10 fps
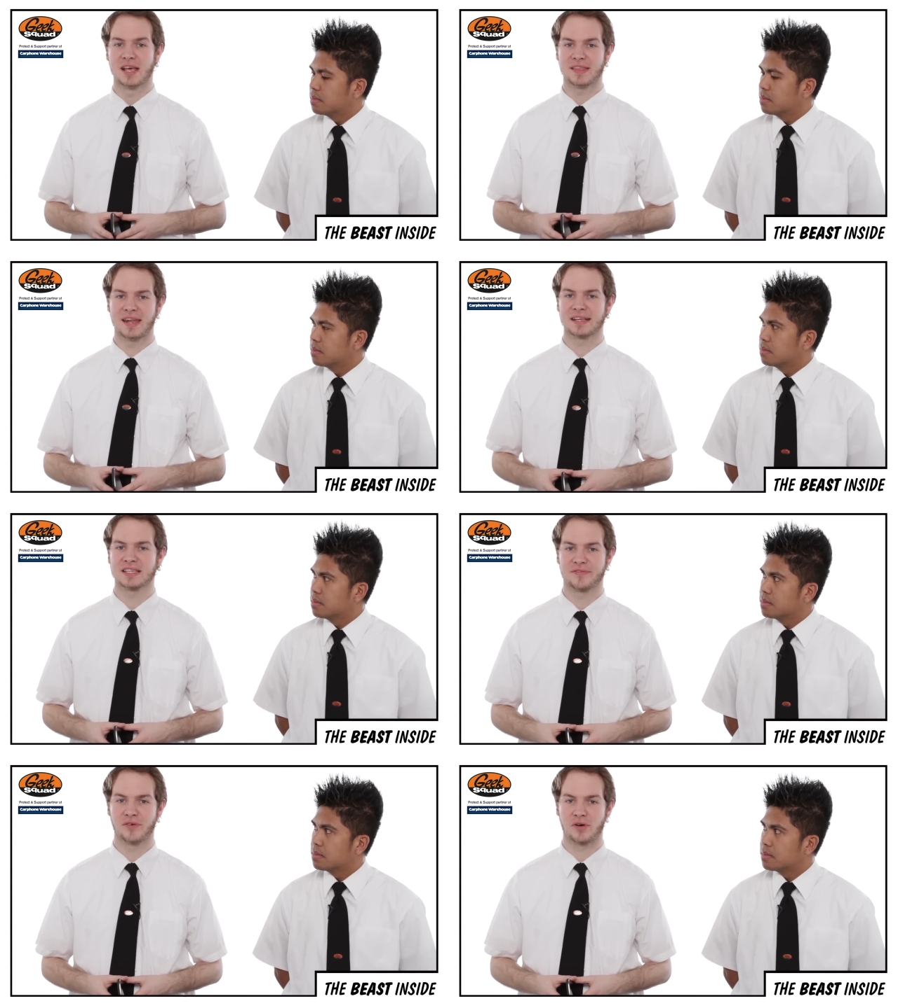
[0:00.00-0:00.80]
Speaker 1: the
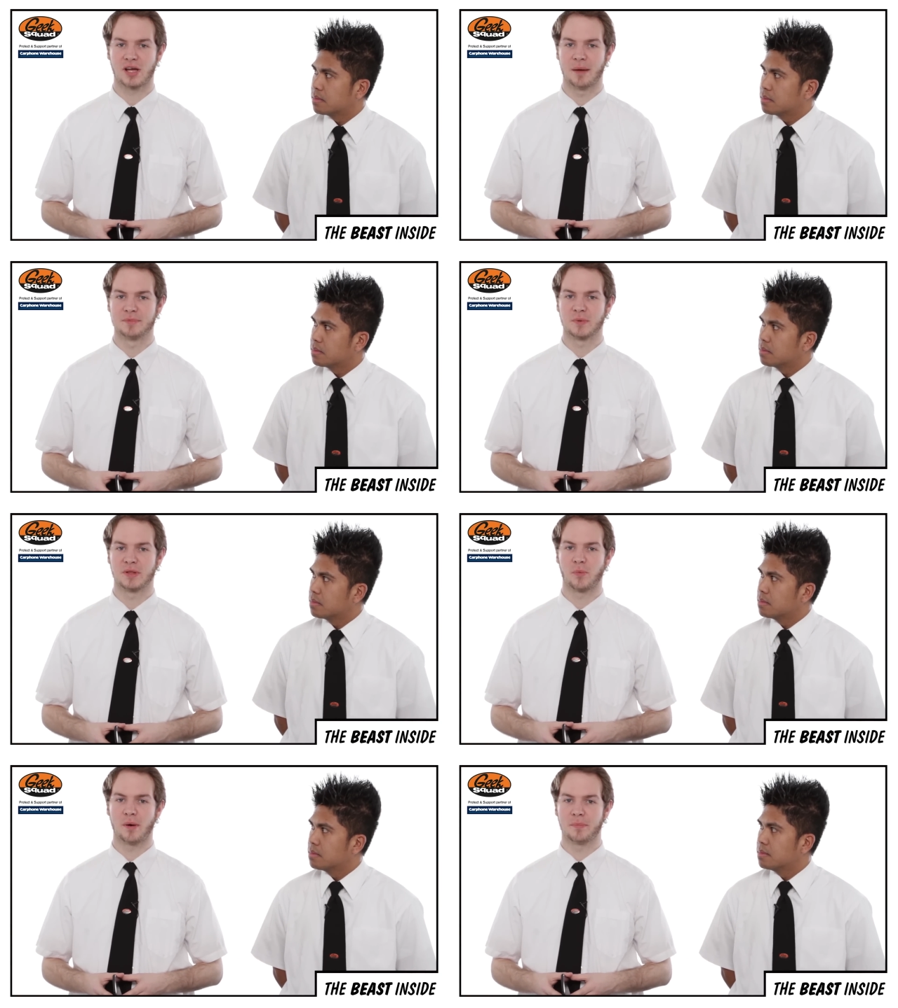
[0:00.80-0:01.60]
Nexus 4 comes with
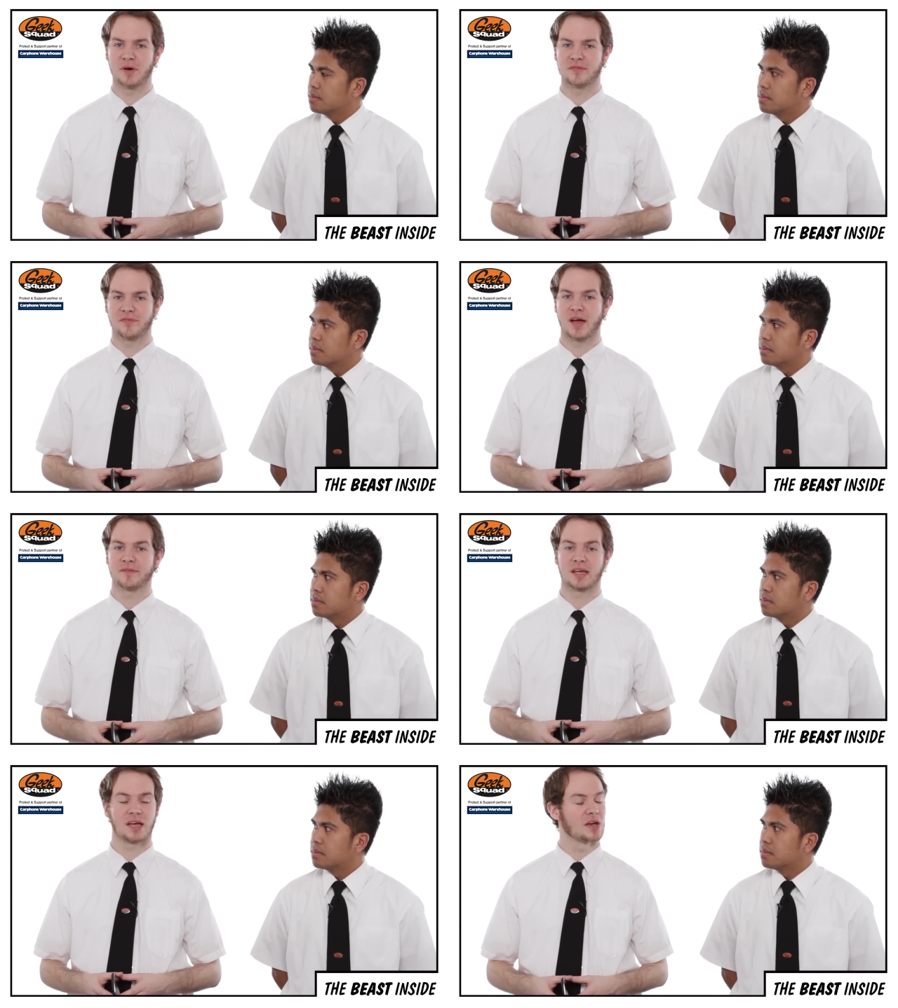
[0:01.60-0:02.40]
a 1.5
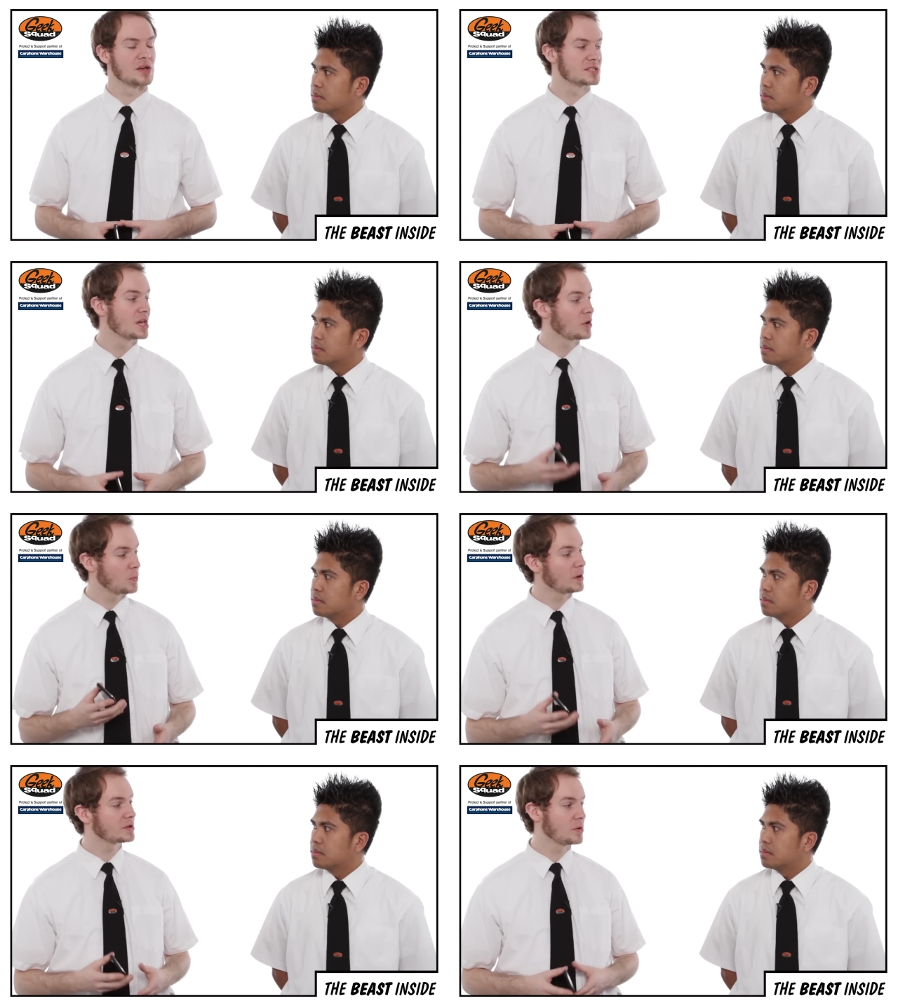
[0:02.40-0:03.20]
GHz
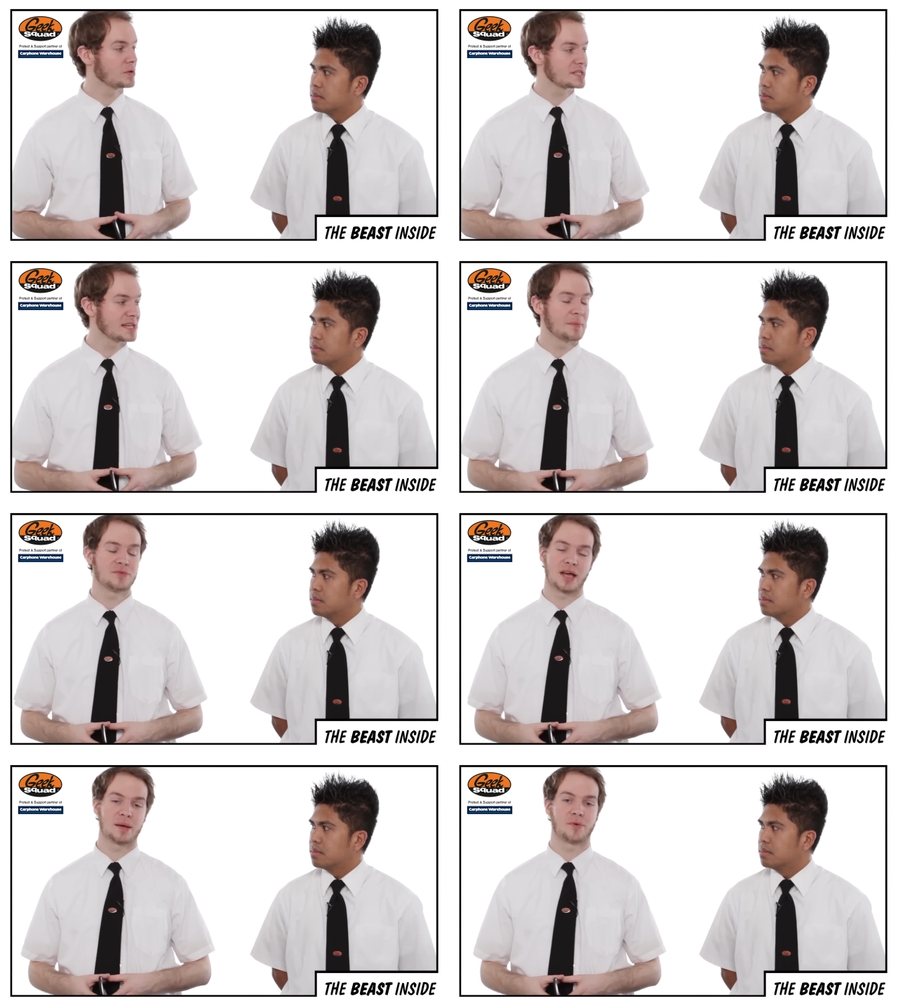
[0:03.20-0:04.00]
quad-core
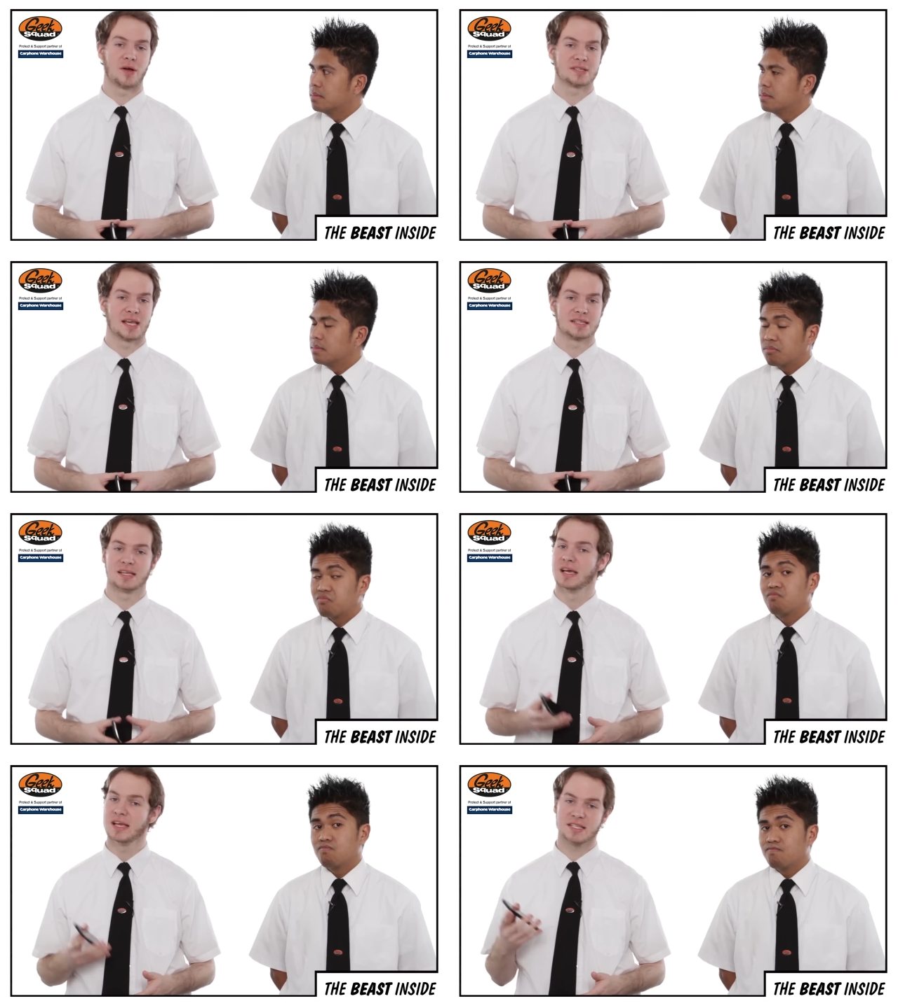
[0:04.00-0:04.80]
Snapdragon processor,
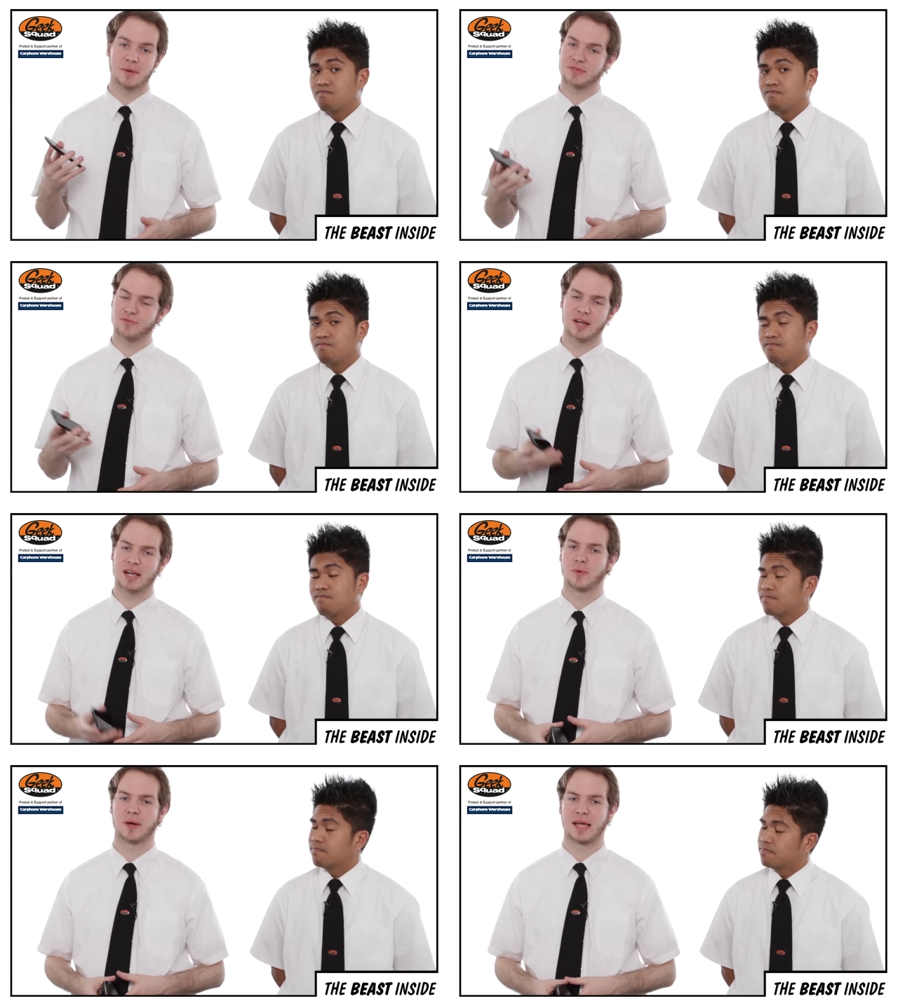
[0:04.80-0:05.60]
so it's really
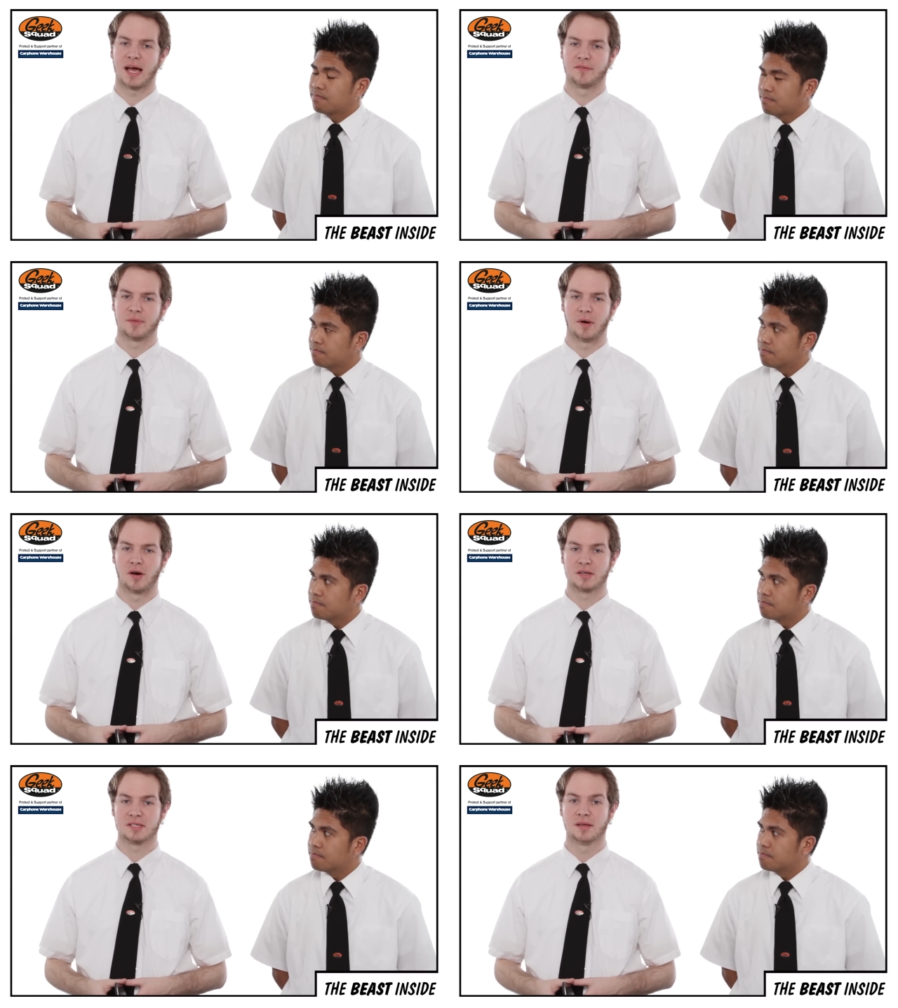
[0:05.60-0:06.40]
quick out of the
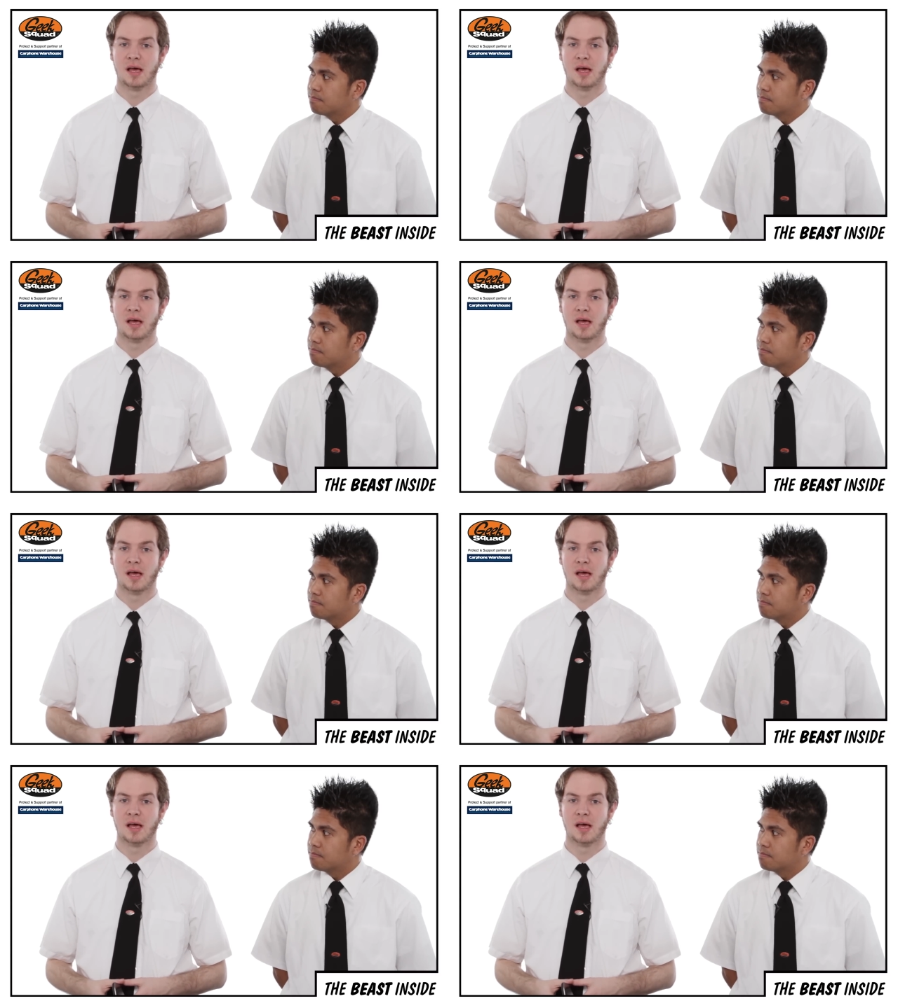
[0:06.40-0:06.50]
box.